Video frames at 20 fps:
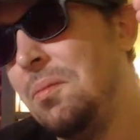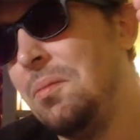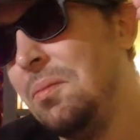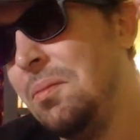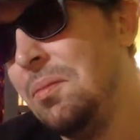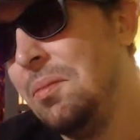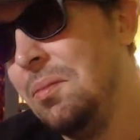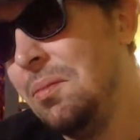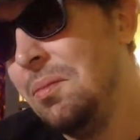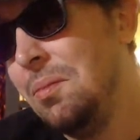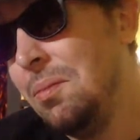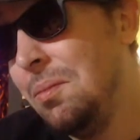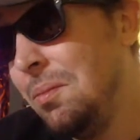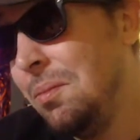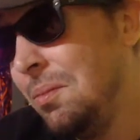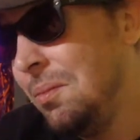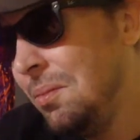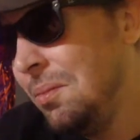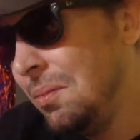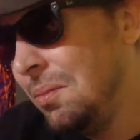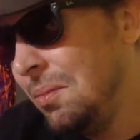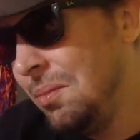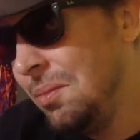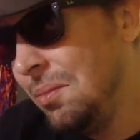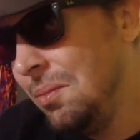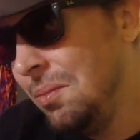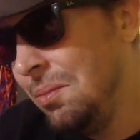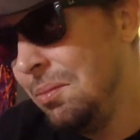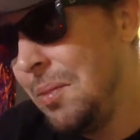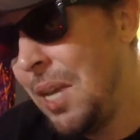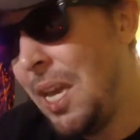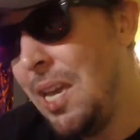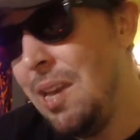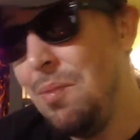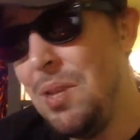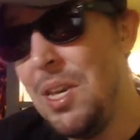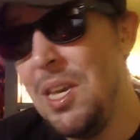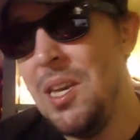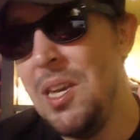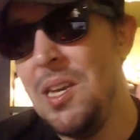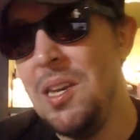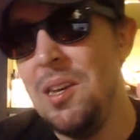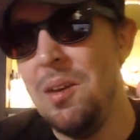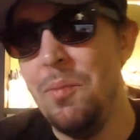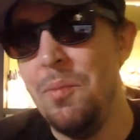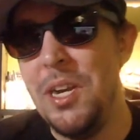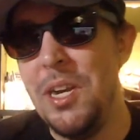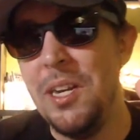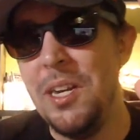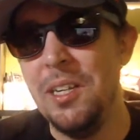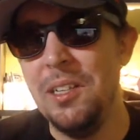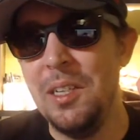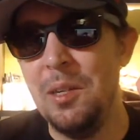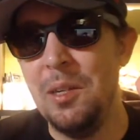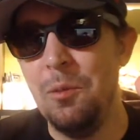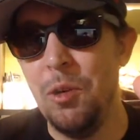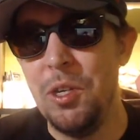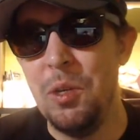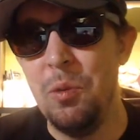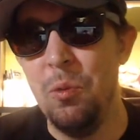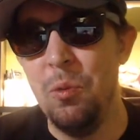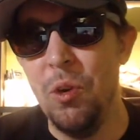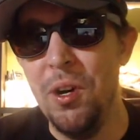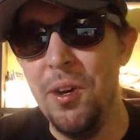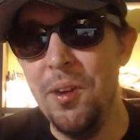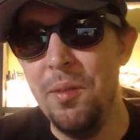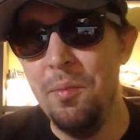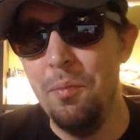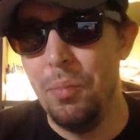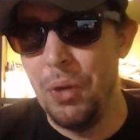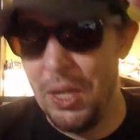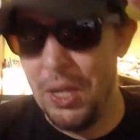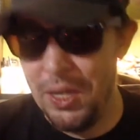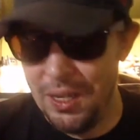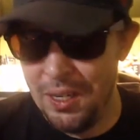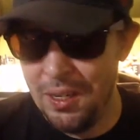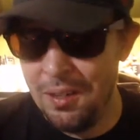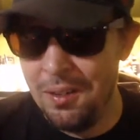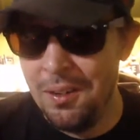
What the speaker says: maybe immediately what you want, but